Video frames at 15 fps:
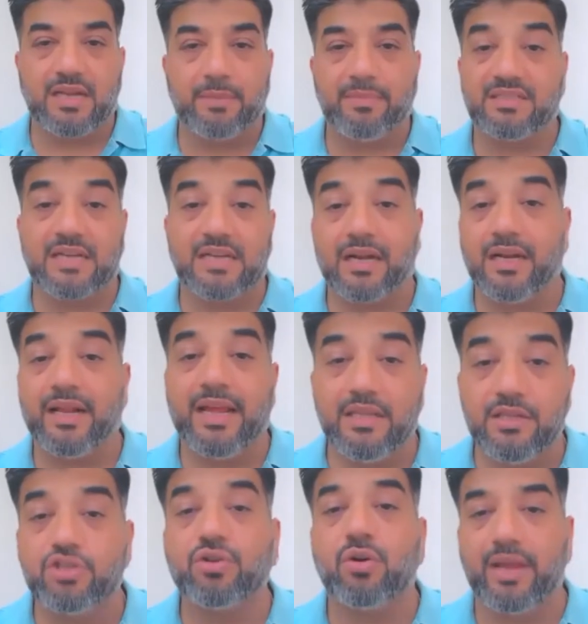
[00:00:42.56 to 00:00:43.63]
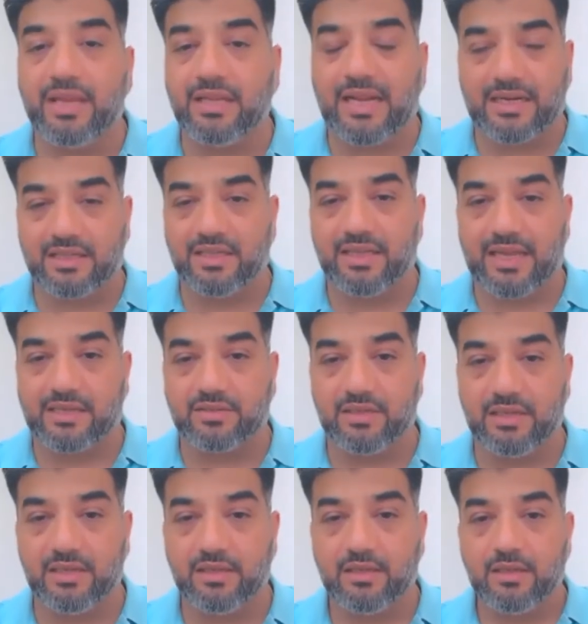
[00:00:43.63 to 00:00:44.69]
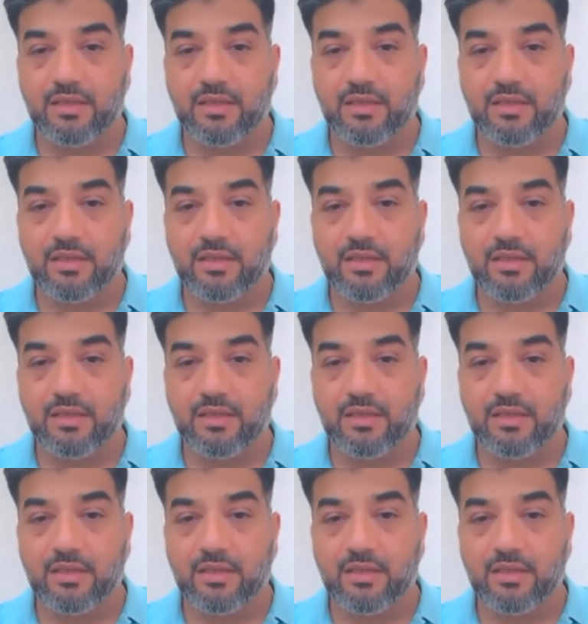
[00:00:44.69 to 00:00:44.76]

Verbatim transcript: I started enjoying that thing actually.